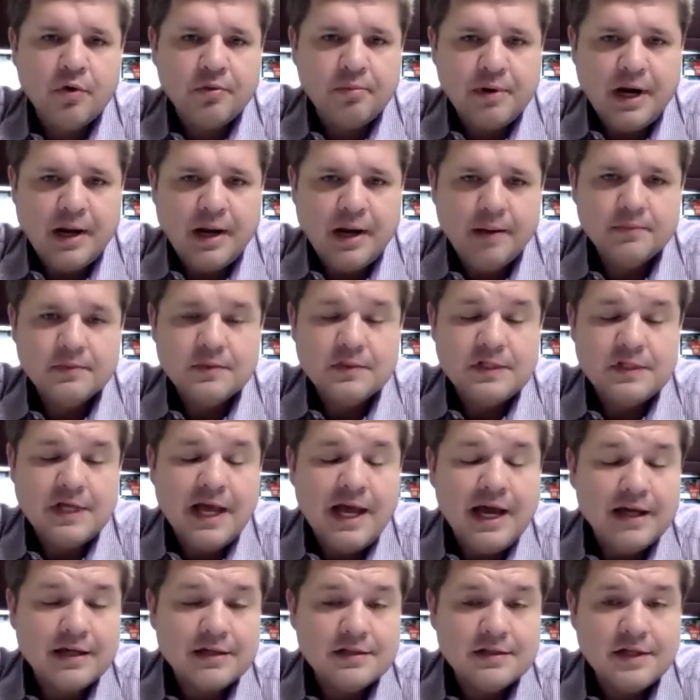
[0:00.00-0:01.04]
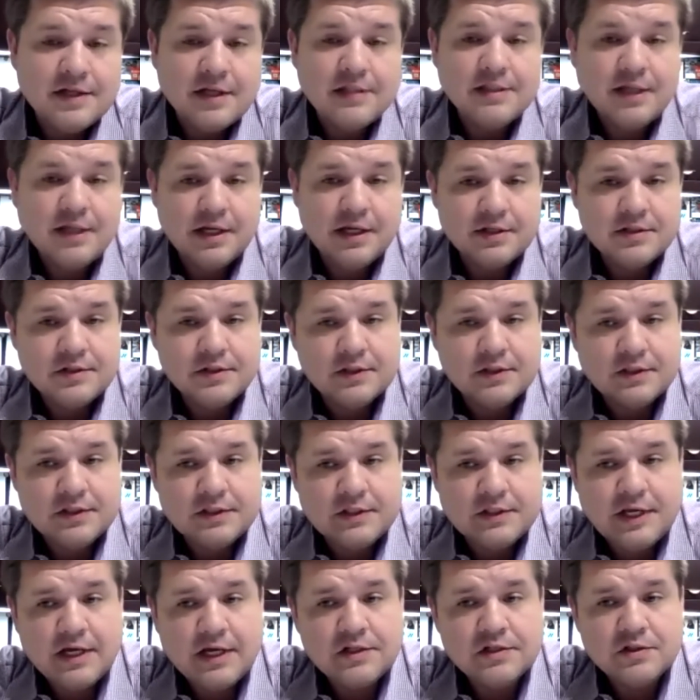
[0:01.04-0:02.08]
problems, access and
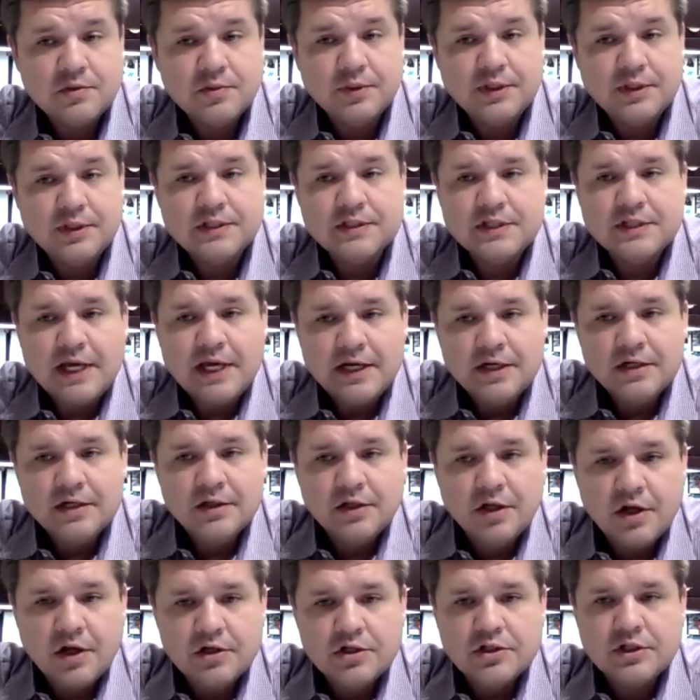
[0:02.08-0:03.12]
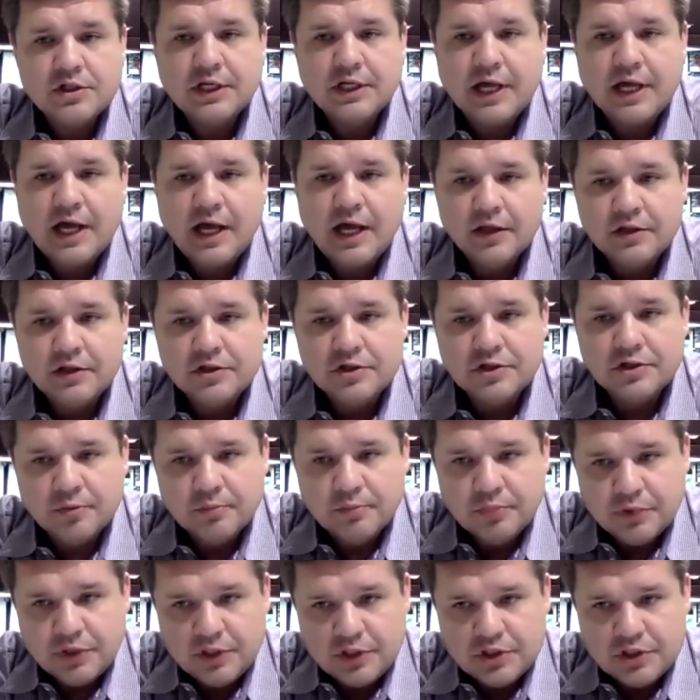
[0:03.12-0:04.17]
success. So we decided to launch the College
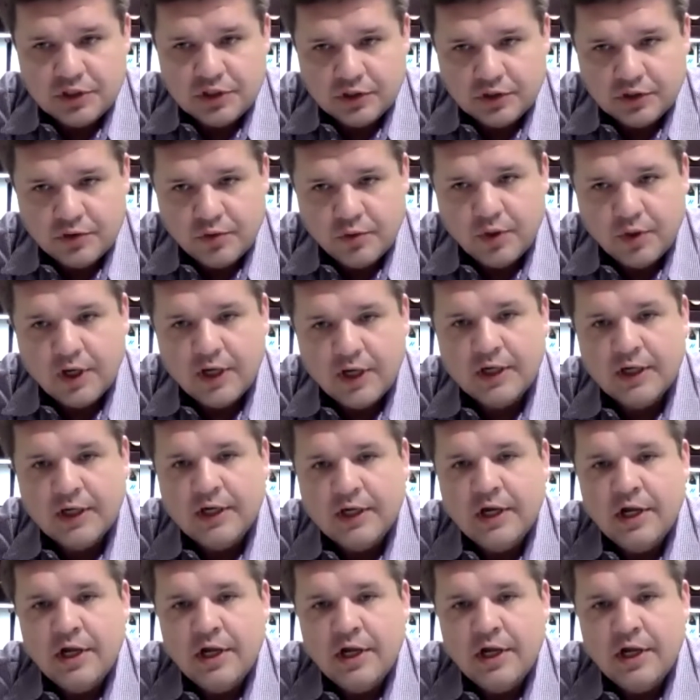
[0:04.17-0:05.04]
Completion Corps.